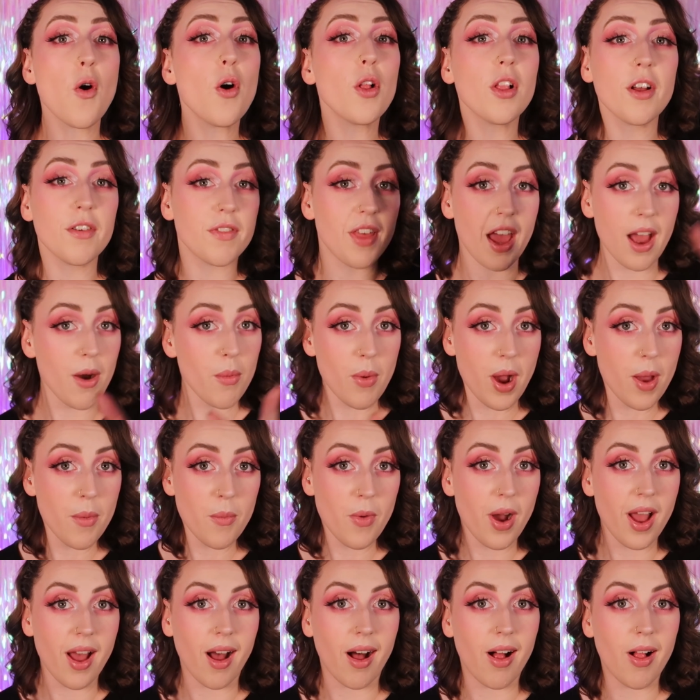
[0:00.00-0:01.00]
all of that
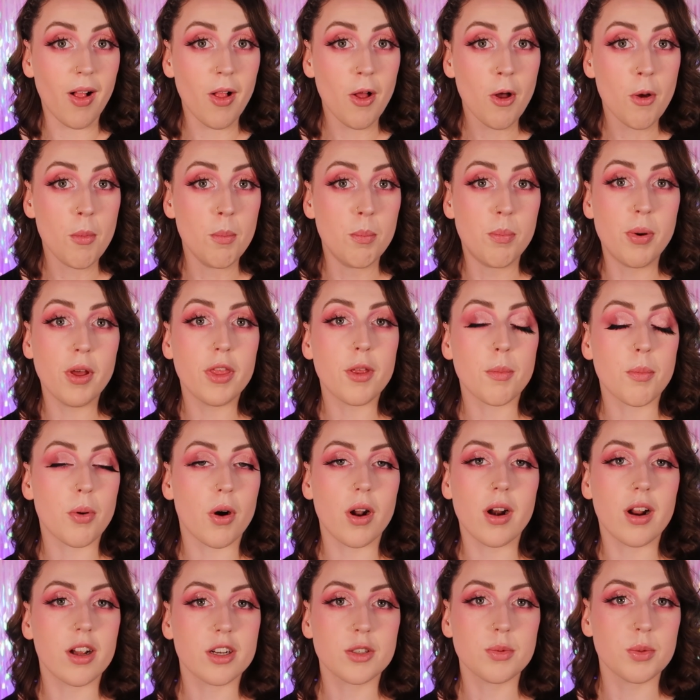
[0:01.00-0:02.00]
went well, but the
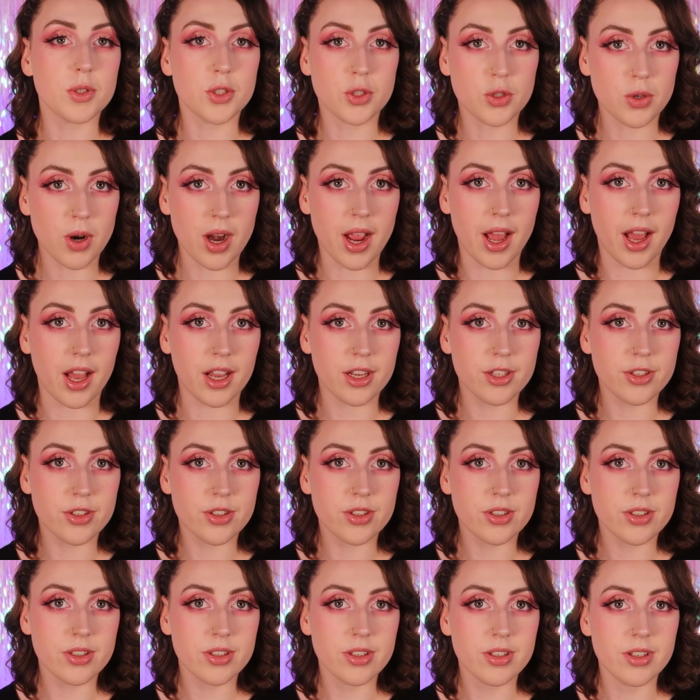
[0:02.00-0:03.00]
product was
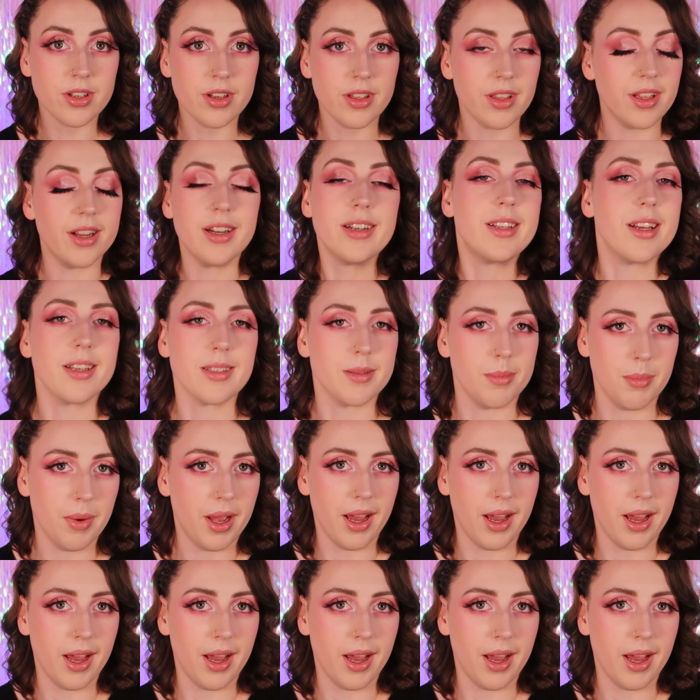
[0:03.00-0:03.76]
trash, then it doesn't